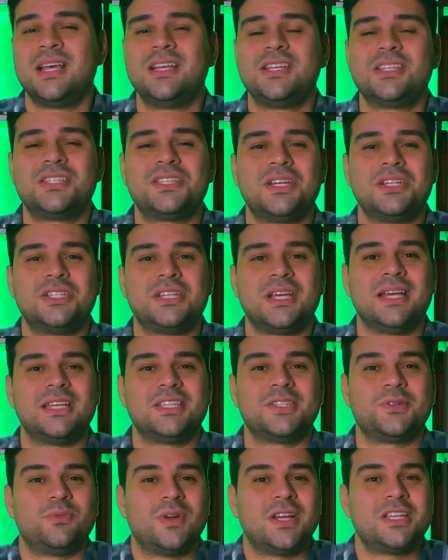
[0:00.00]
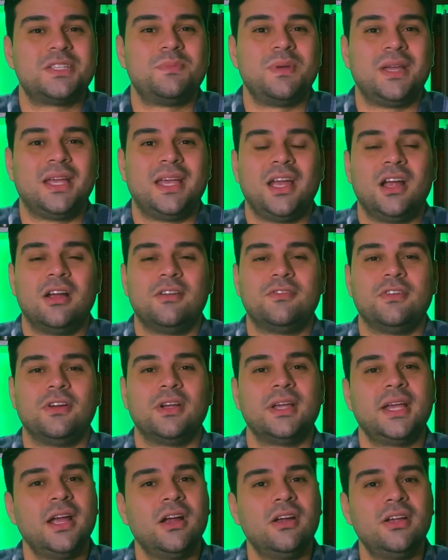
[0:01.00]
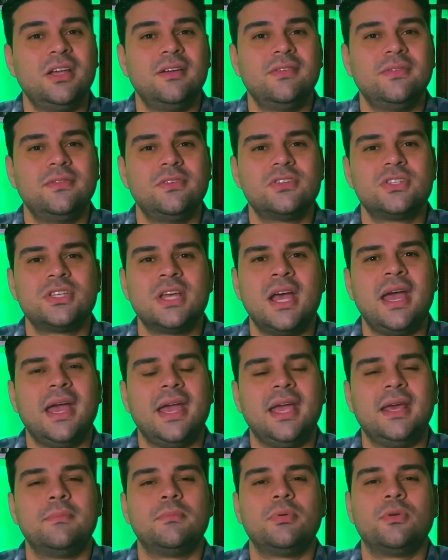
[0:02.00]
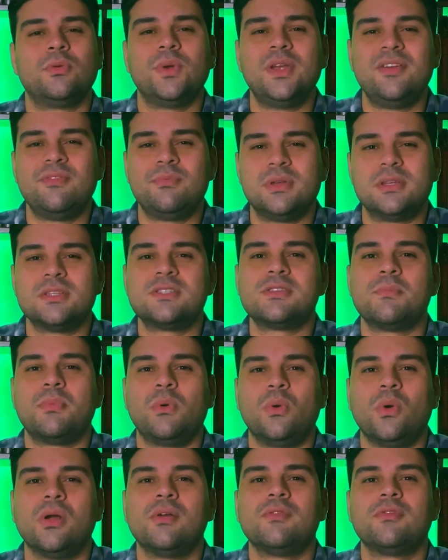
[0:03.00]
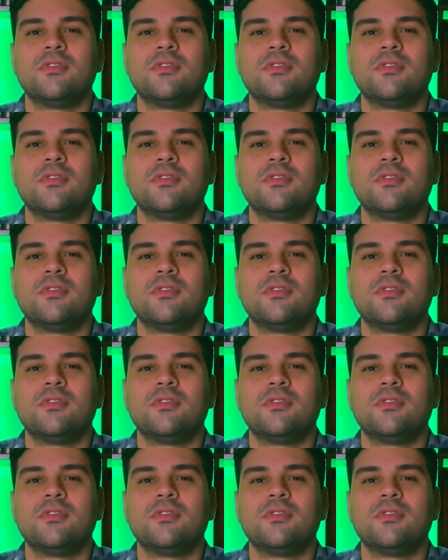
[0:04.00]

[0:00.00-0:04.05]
such as respite care for caregivers and bereavement support for